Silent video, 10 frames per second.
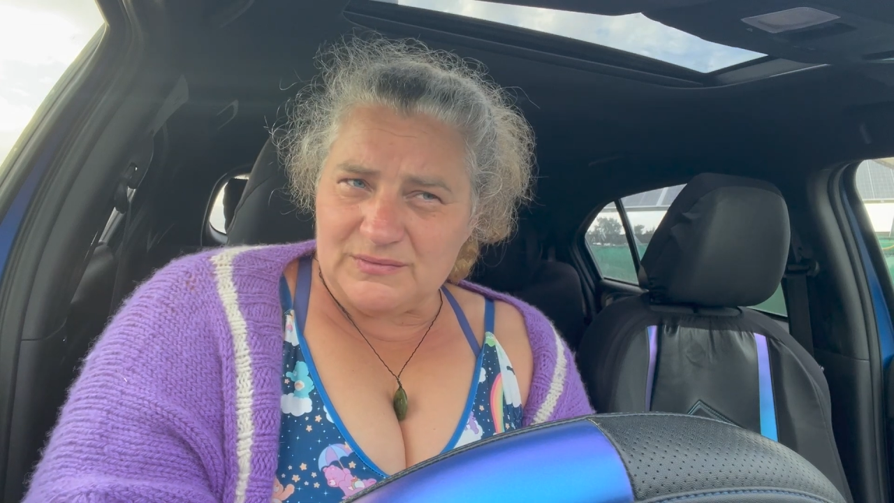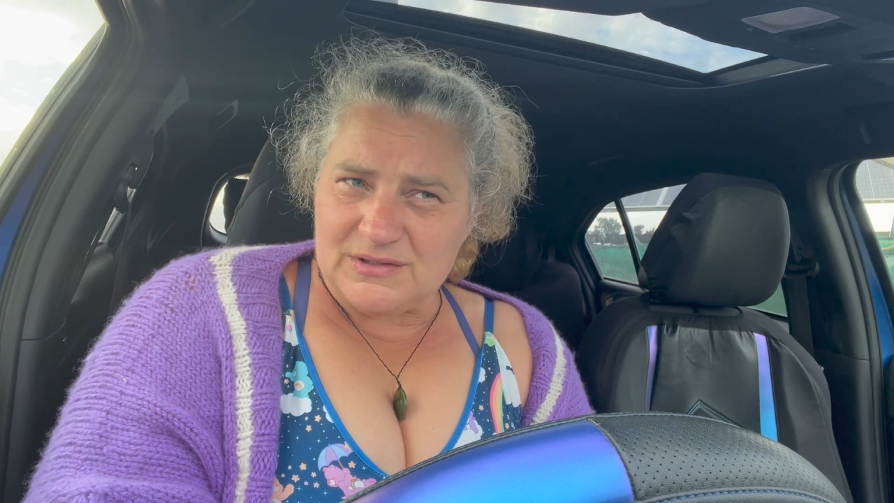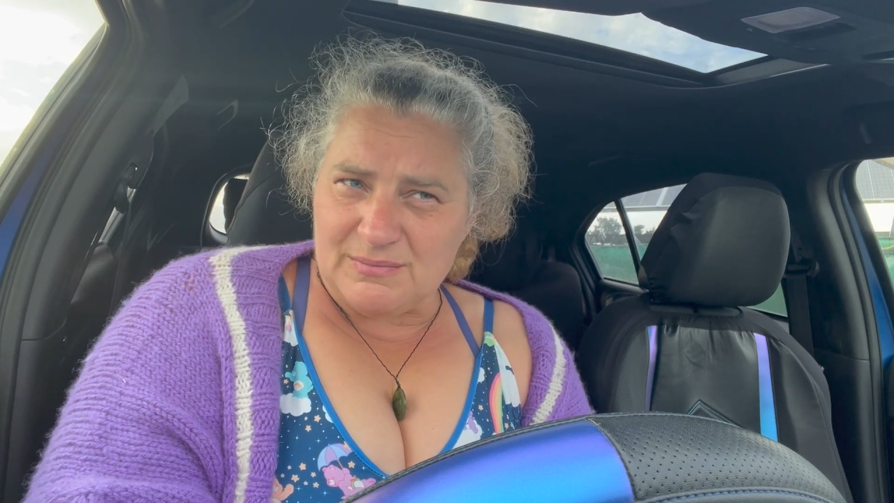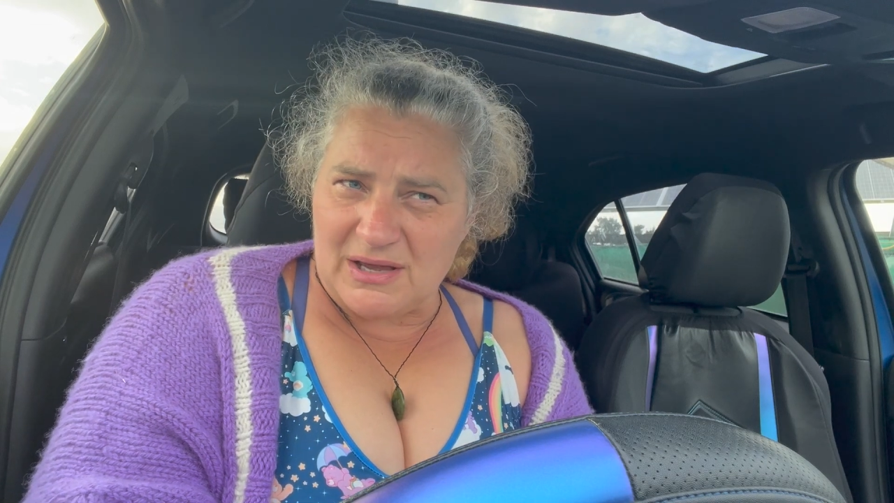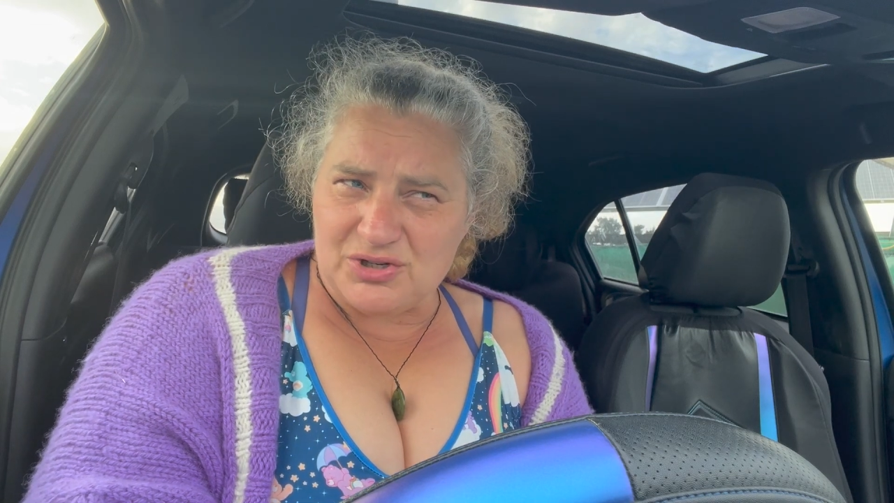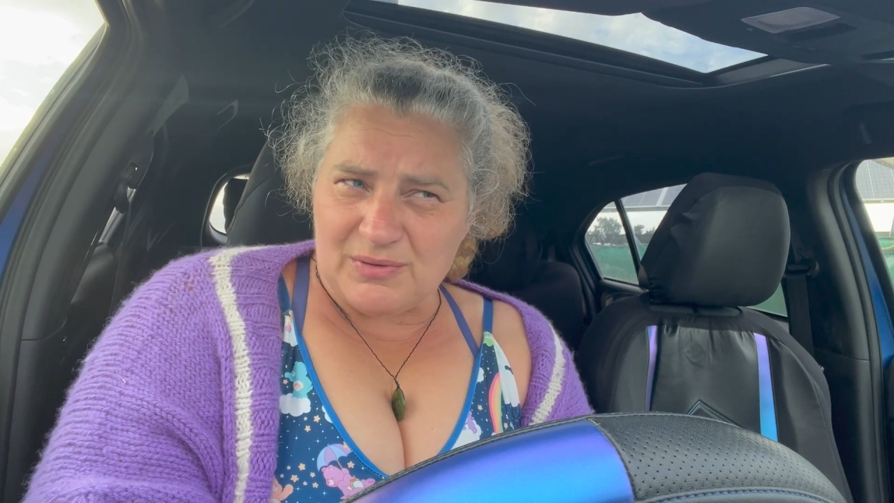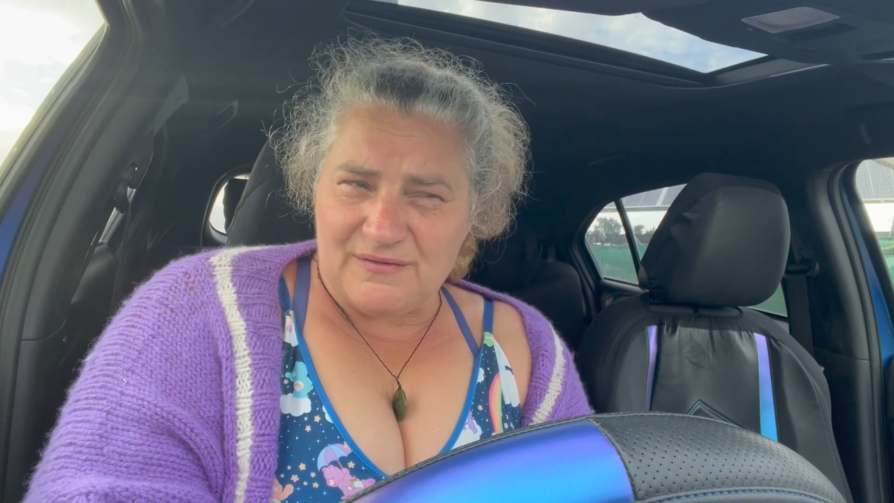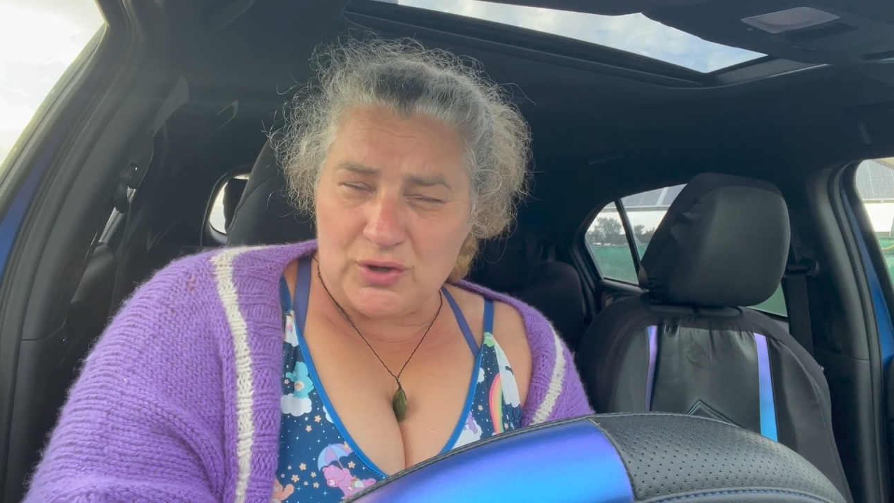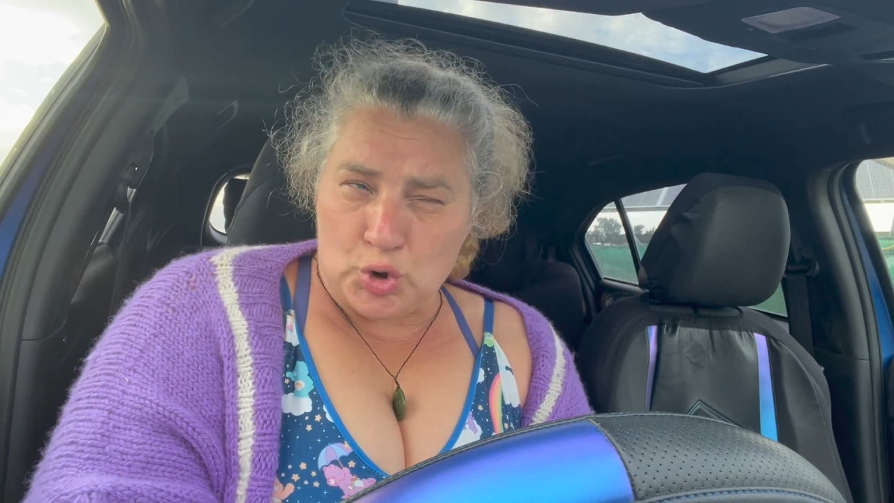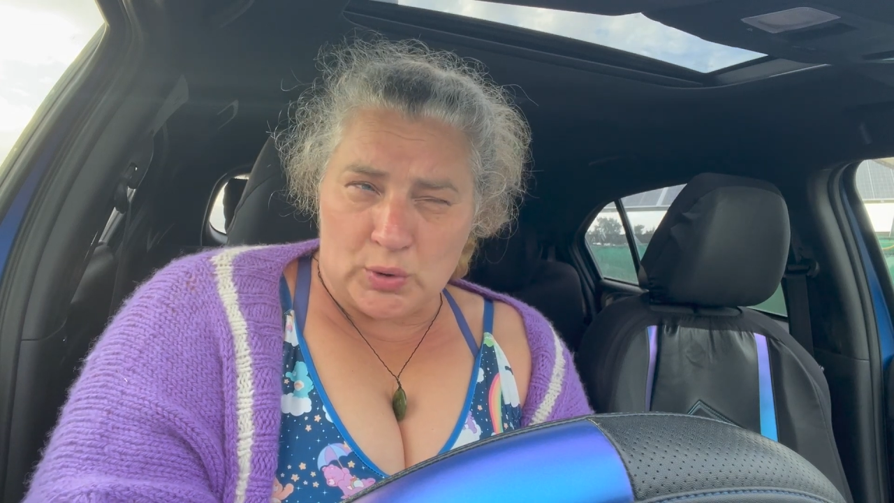to match my
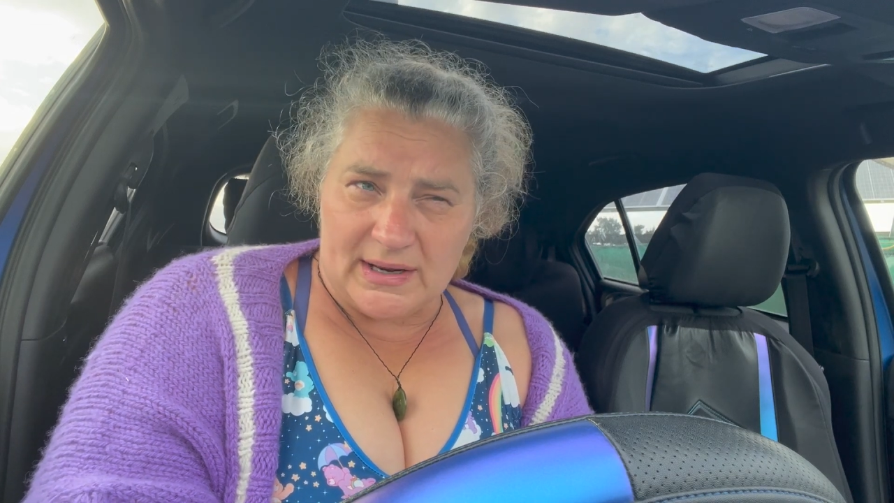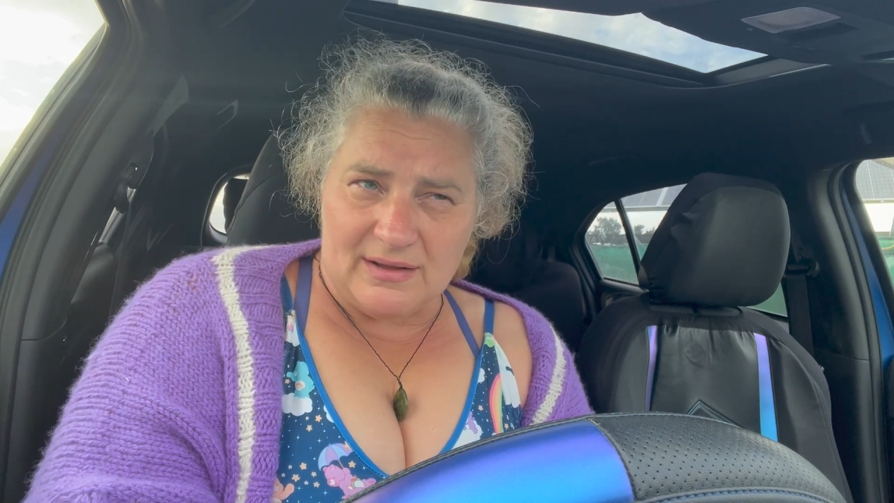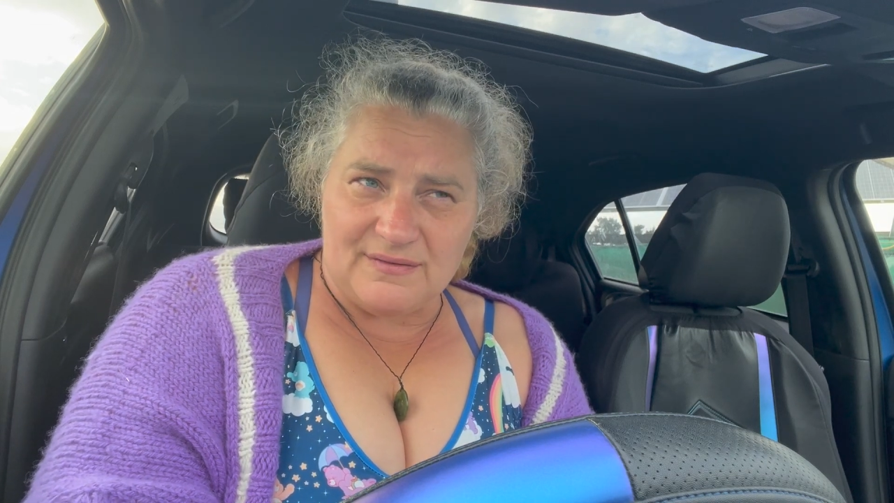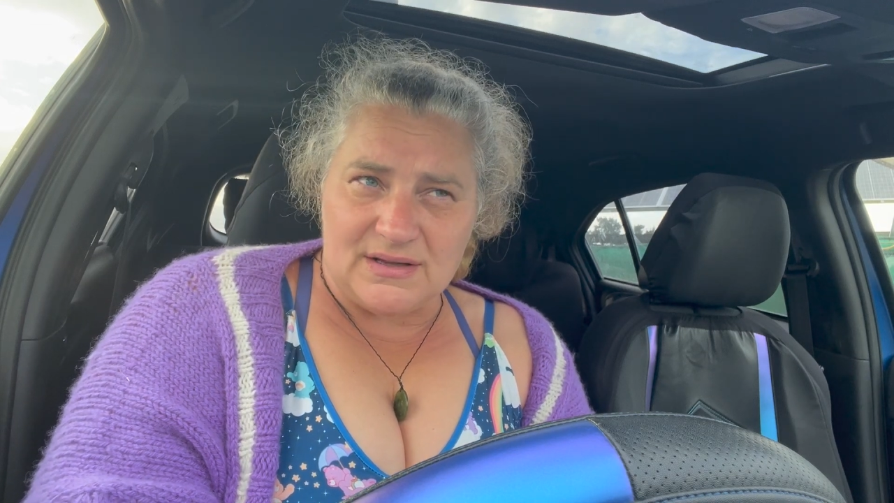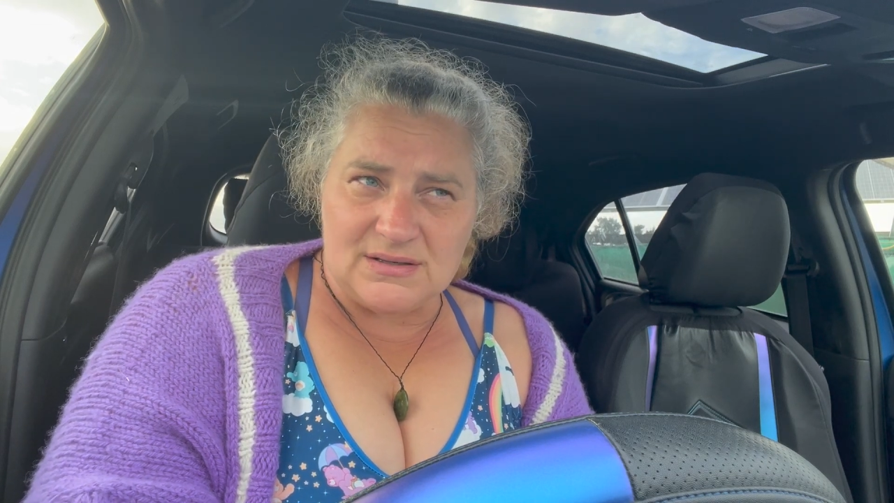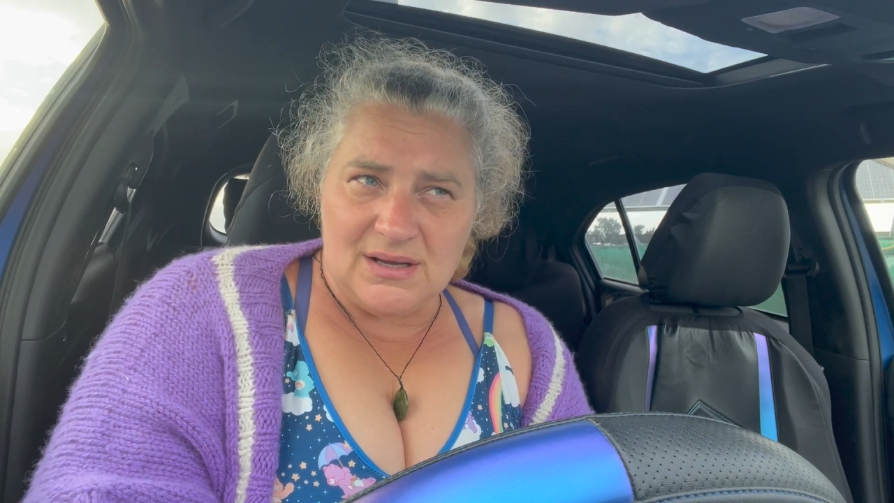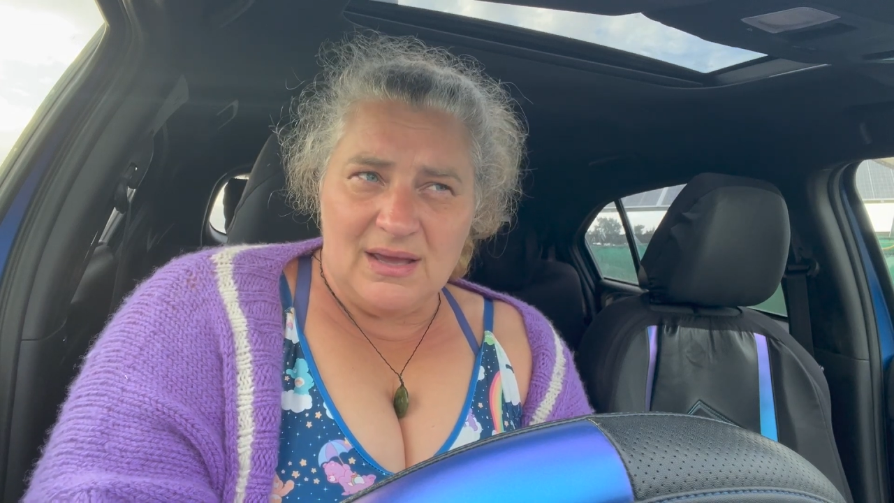funeral outfit.